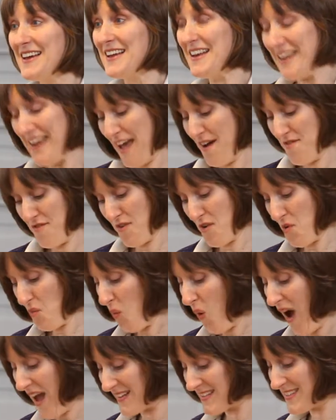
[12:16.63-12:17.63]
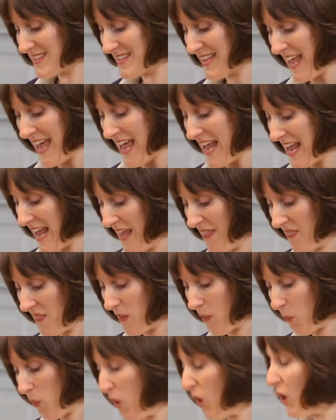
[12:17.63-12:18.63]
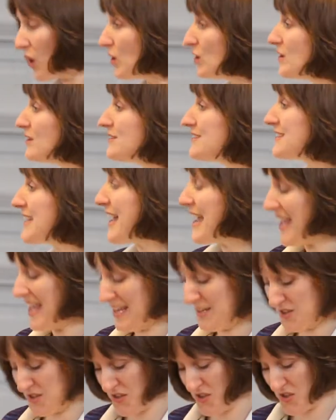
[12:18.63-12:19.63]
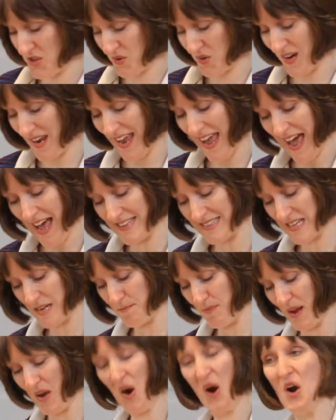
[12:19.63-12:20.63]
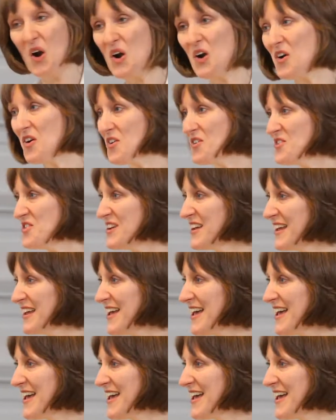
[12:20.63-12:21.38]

Never once in the world's history has it been heard